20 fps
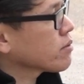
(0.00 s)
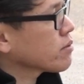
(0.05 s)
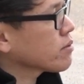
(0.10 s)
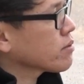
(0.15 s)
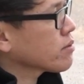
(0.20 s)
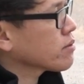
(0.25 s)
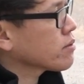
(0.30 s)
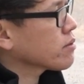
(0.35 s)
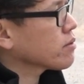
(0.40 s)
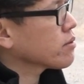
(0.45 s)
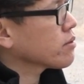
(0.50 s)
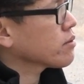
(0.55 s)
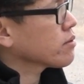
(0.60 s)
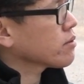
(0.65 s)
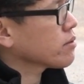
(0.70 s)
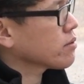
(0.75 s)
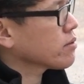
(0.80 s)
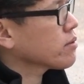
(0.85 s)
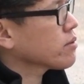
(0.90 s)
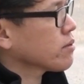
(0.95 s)

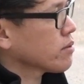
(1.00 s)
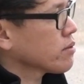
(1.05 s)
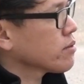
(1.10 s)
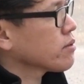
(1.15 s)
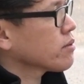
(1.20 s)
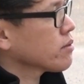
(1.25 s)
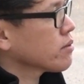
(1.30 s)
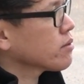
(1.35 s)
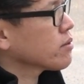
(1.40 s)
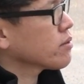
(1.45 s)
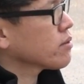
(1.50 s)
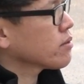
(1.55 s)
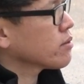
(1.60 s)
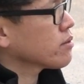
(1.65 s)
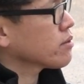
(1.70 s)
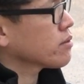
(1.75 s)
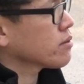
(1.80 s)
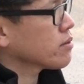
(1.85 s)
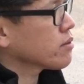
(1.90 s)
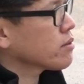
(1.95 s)

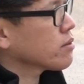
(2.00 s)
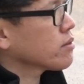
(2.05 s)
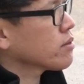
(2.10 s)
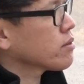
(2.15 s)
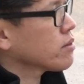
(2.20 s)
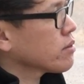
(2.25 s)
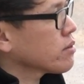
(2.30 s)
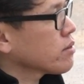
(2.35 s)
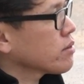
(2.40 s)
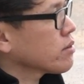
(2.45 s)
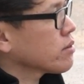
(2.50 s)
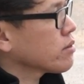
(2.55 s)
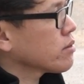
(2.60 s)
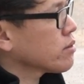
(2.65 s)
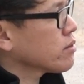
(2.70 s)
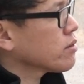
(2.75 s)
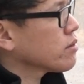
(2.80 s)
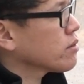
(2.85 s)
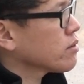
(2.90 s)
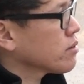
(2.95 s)

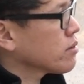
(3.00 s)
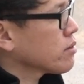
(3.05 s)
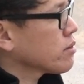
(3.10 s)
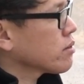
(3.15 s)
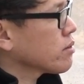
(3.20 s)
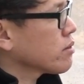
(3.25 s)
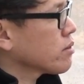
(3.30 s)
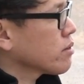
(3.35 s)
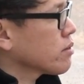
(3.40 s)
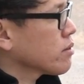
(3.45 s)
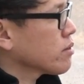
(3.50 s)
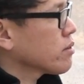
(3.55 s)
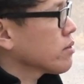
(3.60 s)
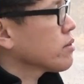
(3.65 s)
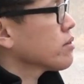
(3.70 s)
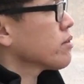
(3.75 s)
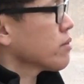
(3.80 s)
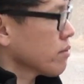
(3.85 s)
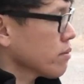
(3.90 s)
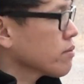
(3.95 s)

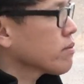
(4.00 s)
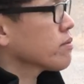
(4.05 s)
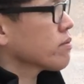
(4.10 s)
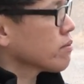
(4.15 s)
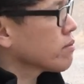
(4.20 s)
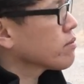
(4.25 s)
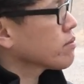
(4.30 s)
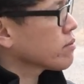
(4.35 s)
(silent)